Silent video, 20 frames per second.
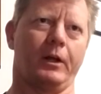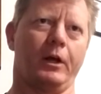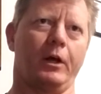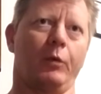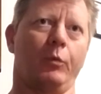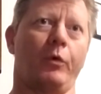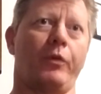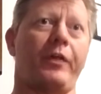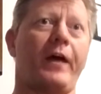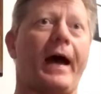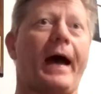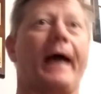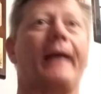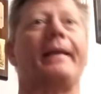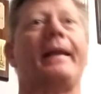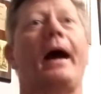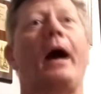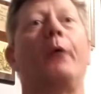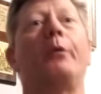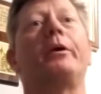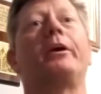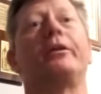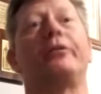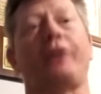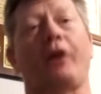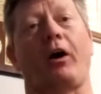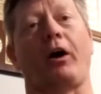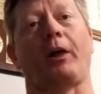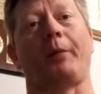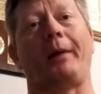With that, now we can
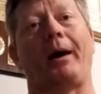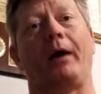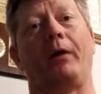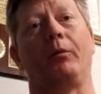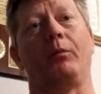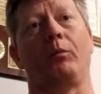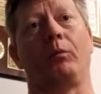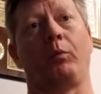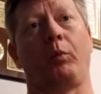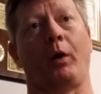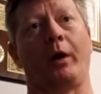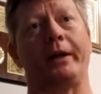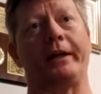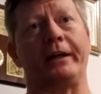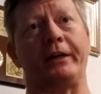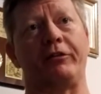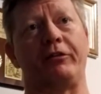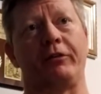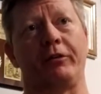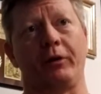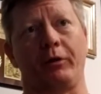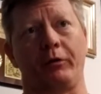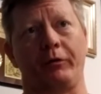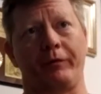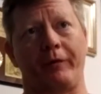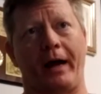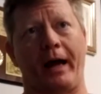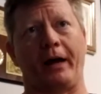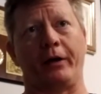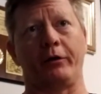talk about what each of those
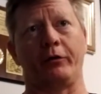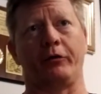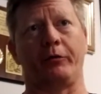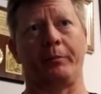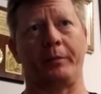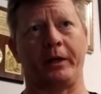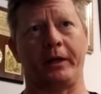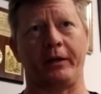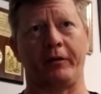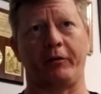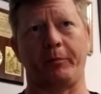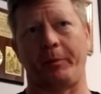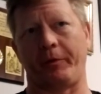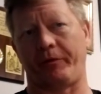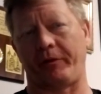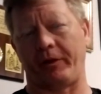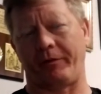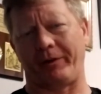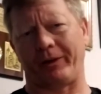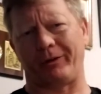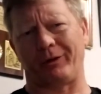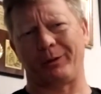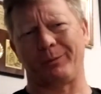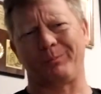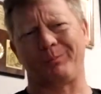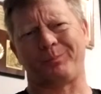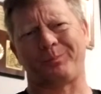values mean specifically.